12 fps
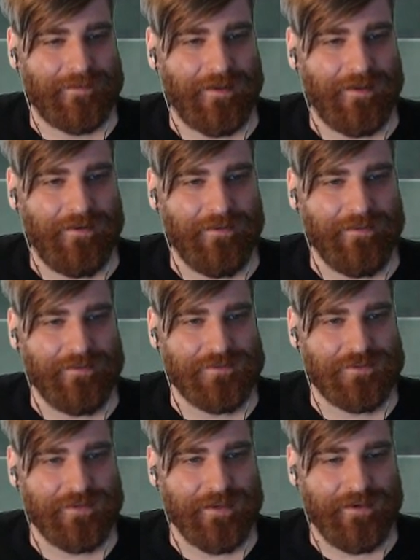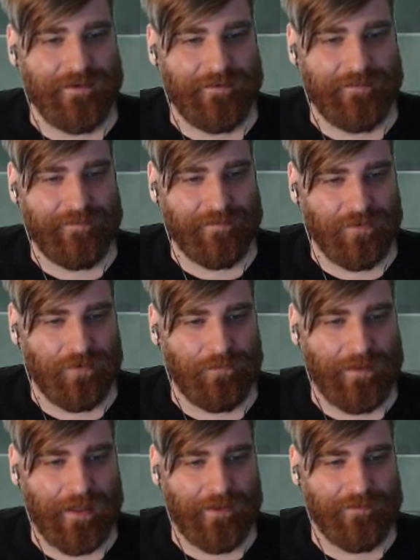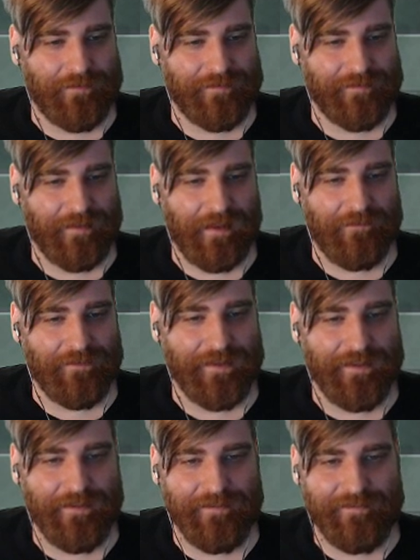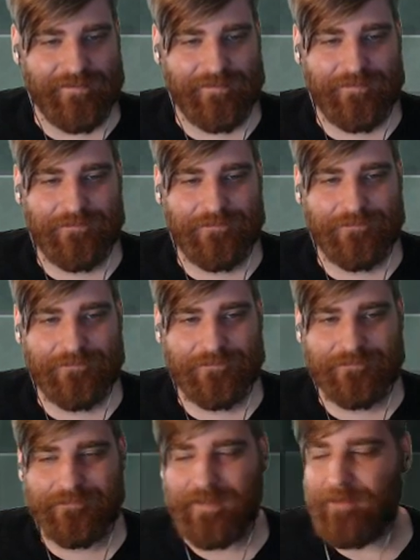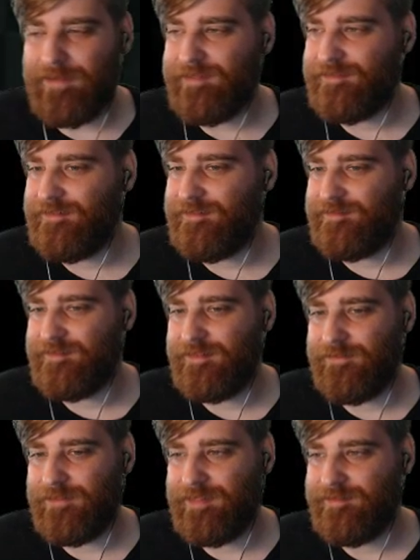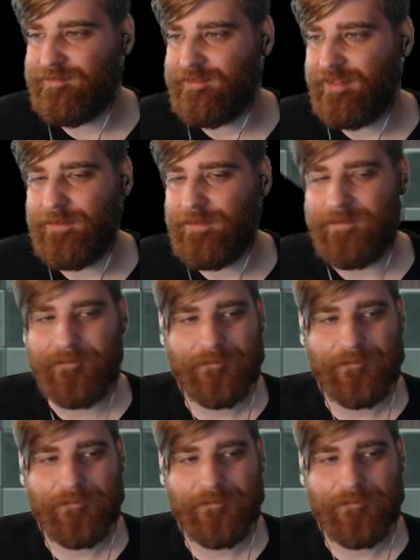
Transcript: Oh, intriguing. So pals have keys? I'm guessing is what this is telling me.